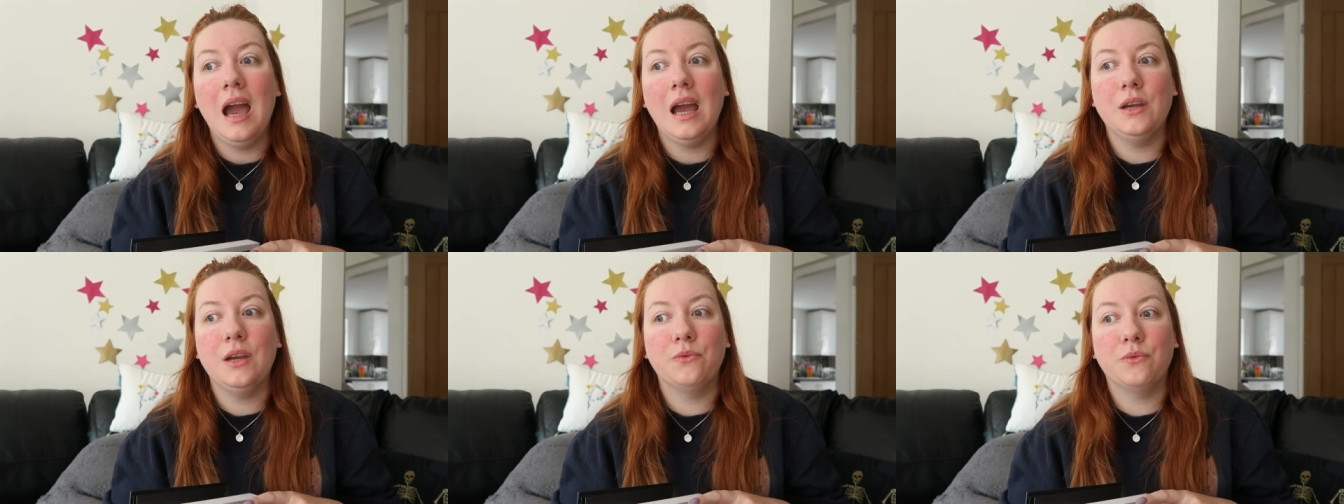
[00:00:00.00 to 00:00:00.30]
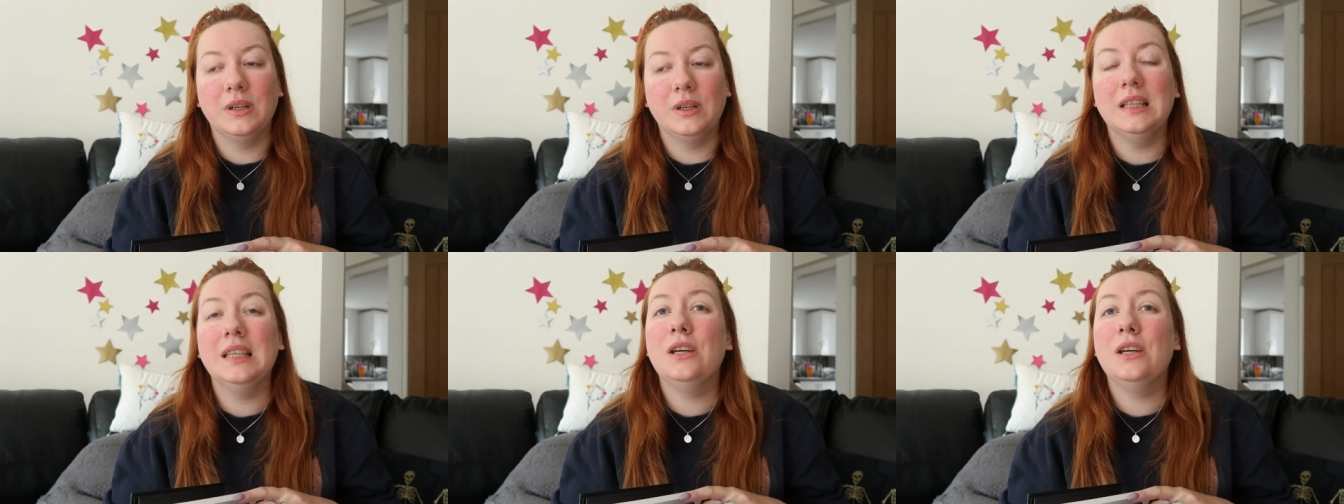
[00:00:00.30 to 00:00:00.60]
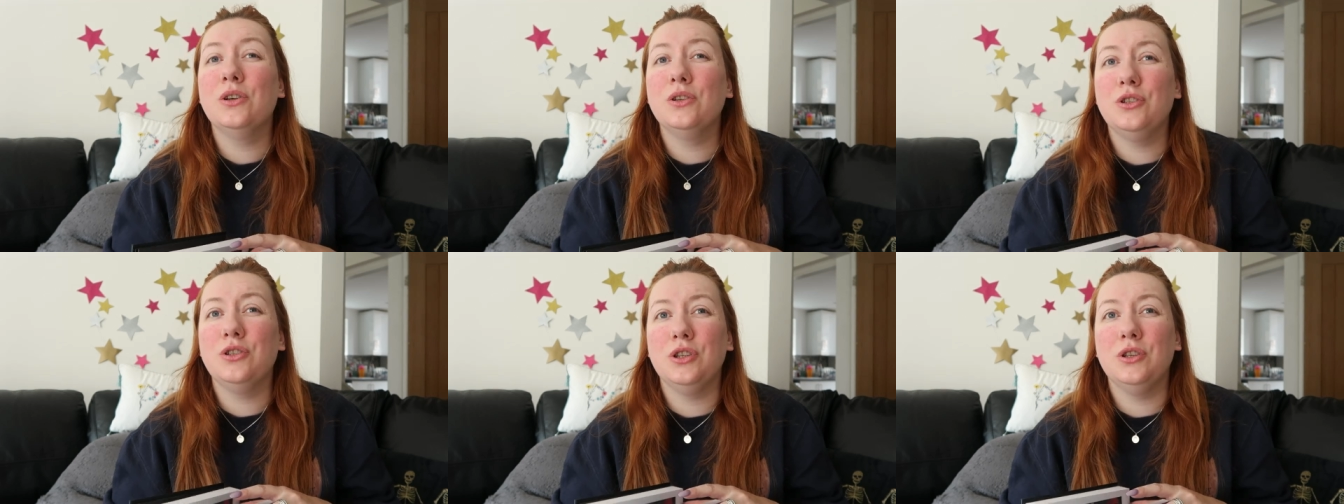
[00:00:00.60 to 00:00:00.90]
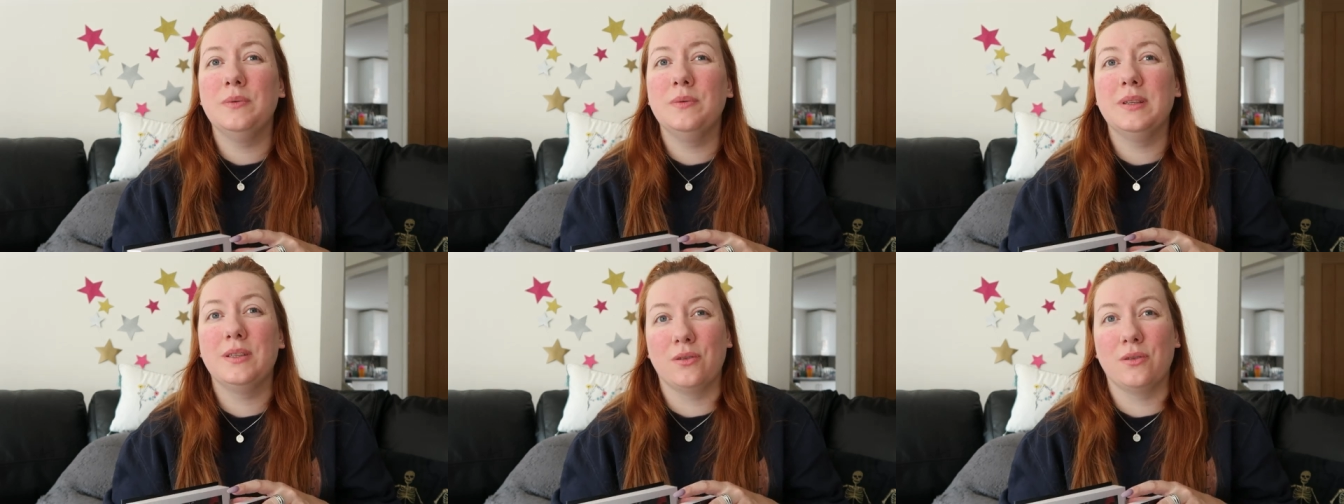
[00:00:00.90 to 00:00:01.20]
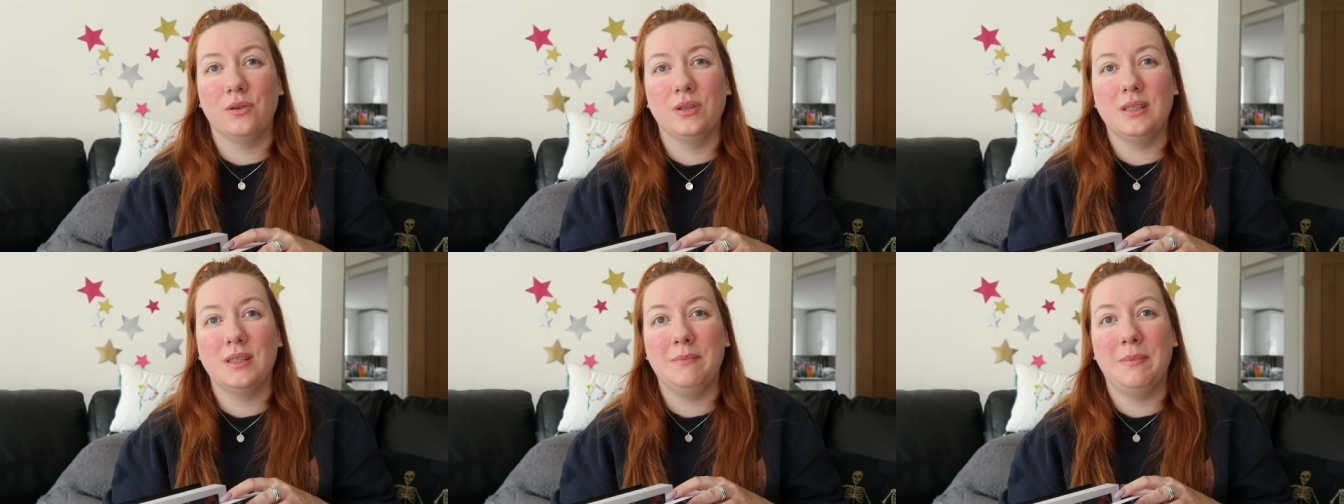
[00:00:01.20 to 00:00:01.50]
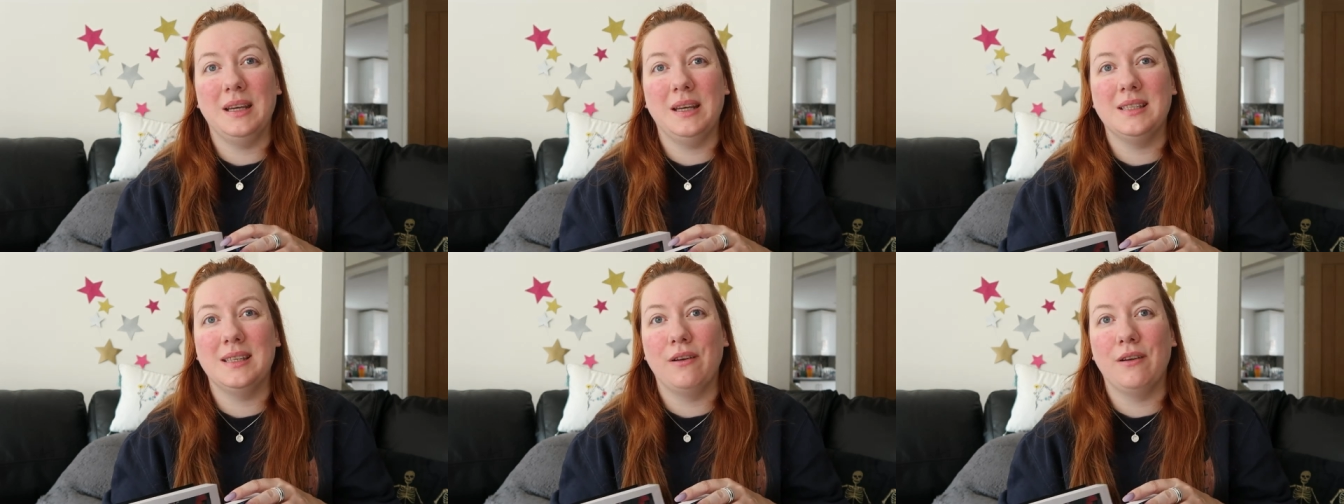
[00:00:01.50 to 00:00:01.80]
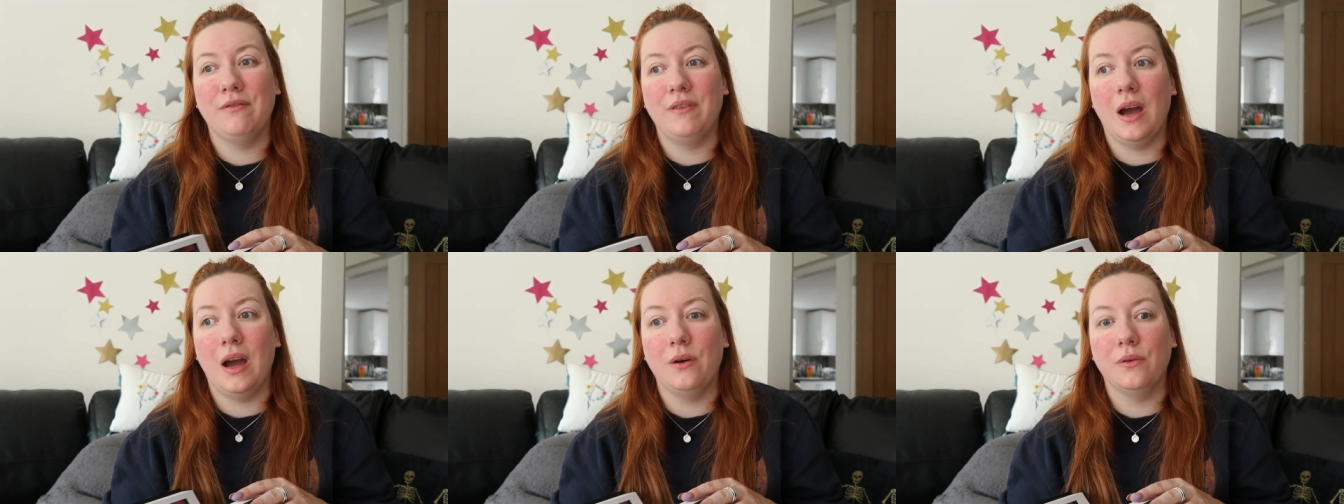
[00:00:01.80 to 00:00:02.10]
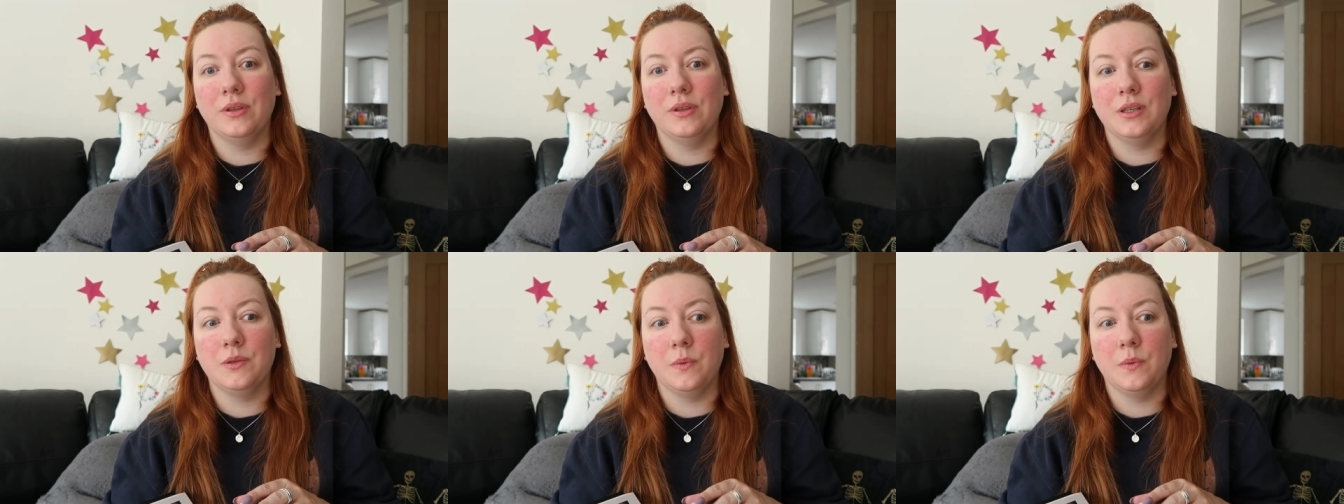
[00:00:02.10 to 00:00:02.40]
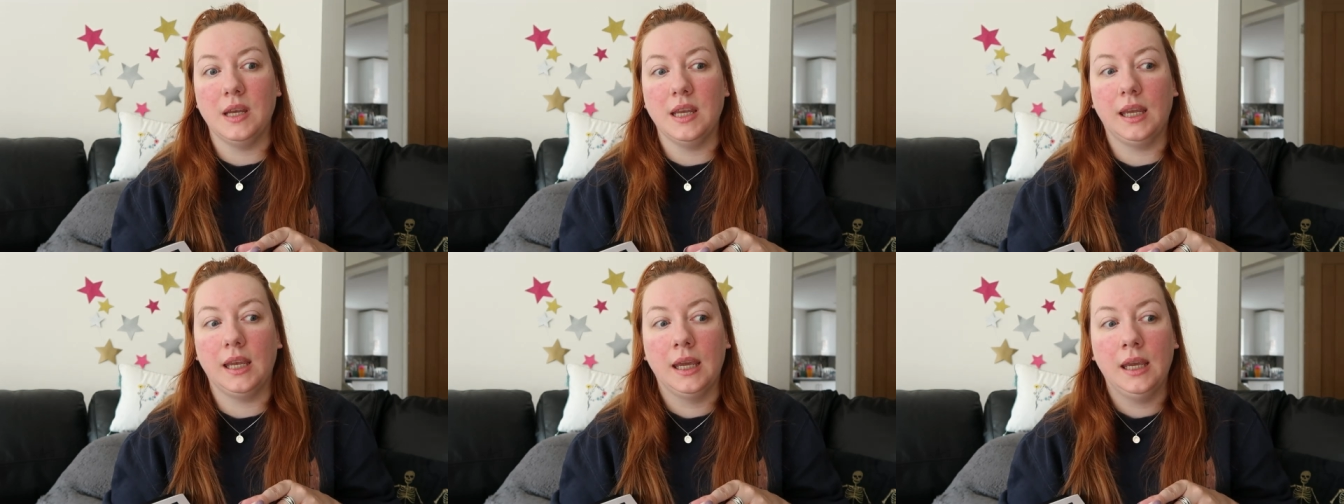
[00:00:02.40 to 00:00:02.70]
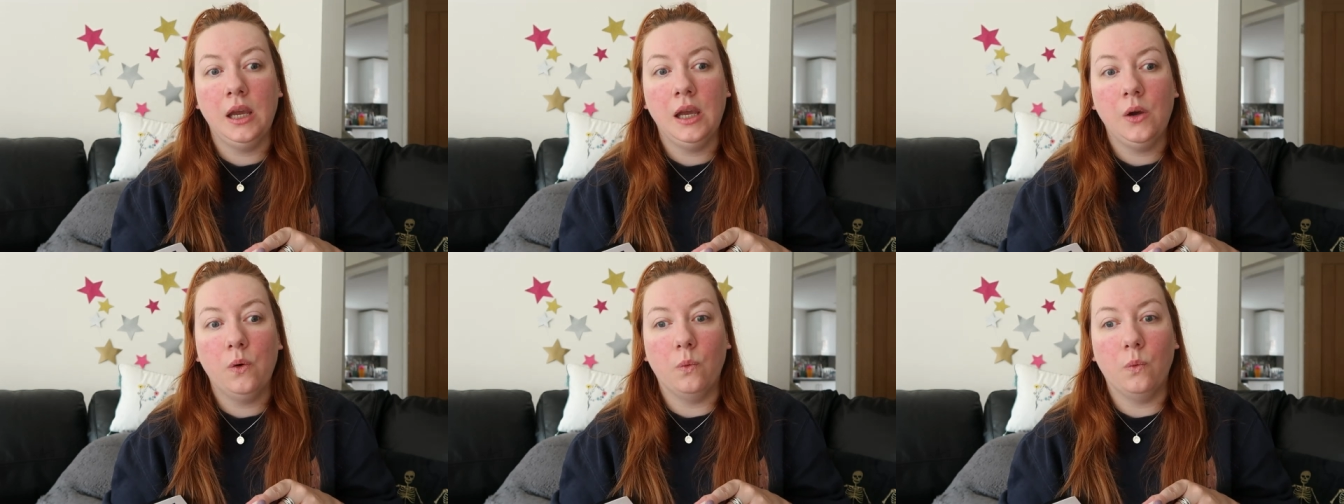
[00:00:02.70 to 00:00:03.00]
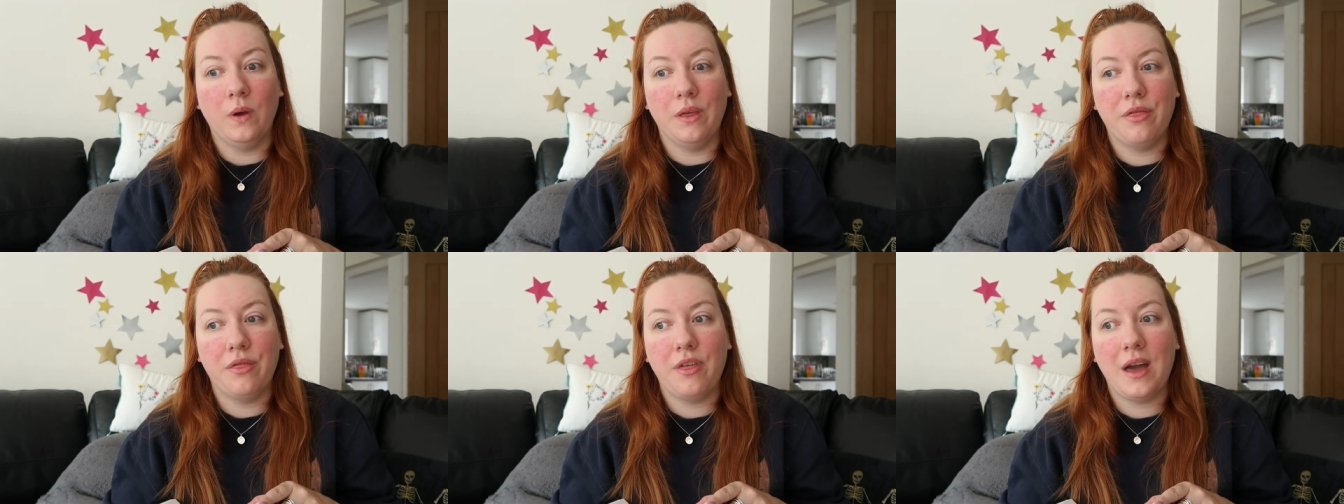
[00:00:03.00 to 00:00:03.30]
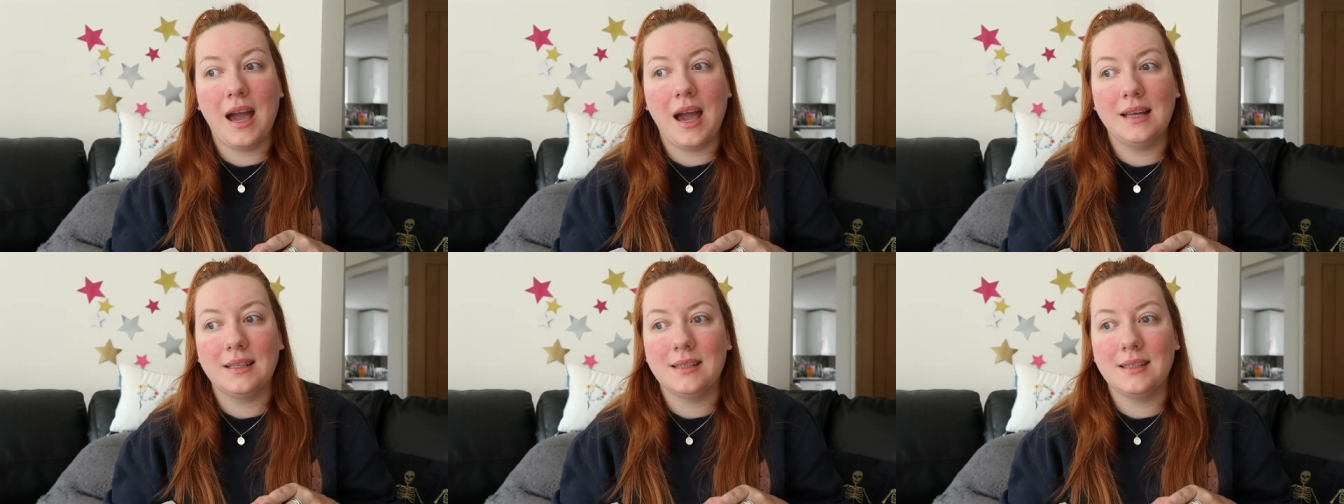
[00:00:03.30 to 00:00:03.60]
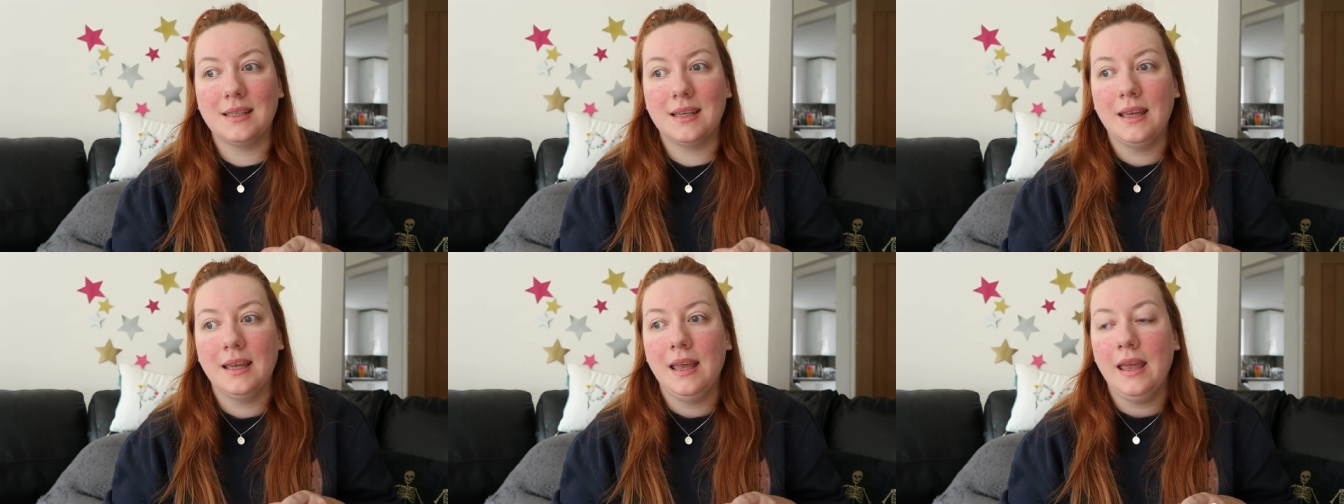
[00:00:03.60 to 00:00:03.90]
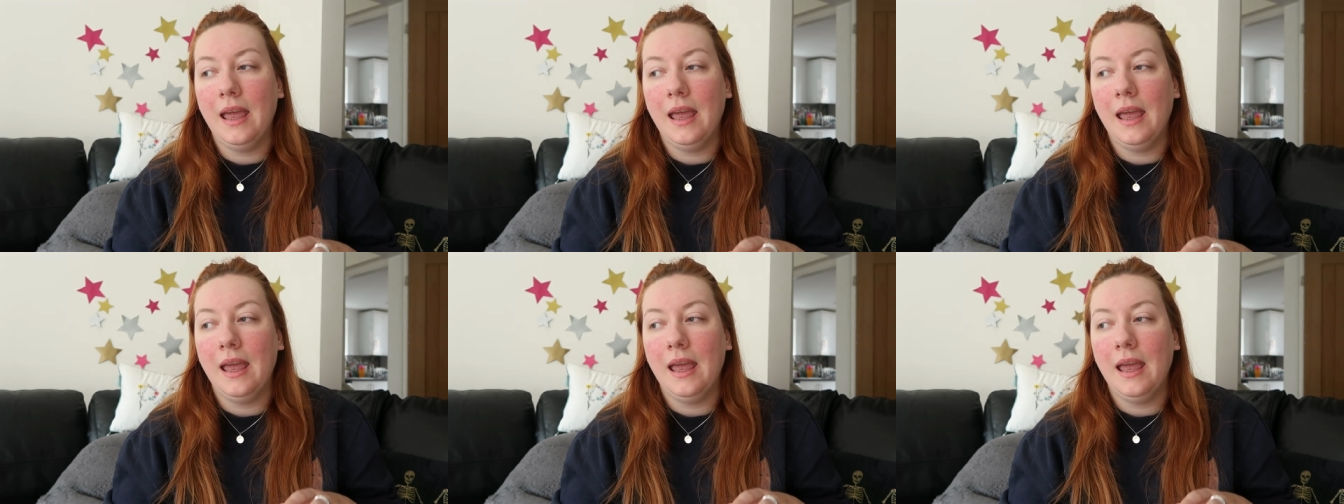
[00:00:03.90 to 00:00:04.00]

I really could do with sorting myself out this week with that.